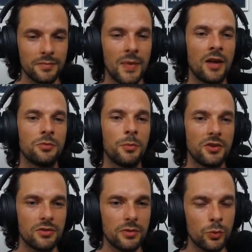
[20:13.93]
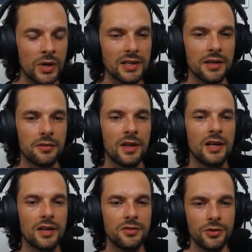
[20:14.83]
as much of a weekly thing
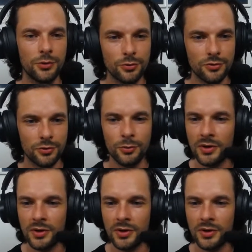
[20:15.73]
as it used to.